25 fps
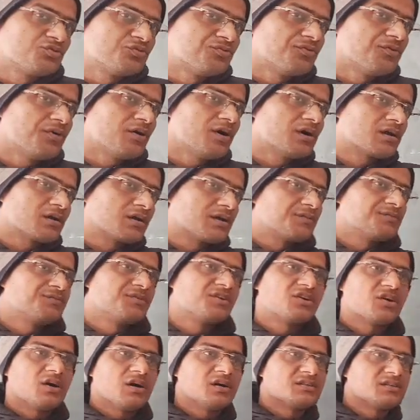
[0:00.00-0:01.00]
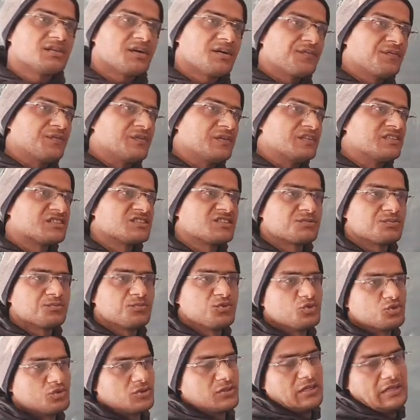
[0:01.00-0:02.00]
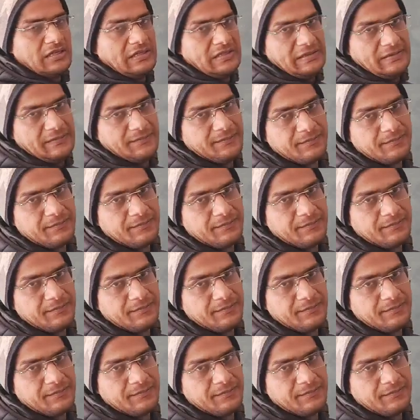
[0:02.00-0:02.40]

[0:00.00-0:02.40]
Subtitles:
to work because of its motion,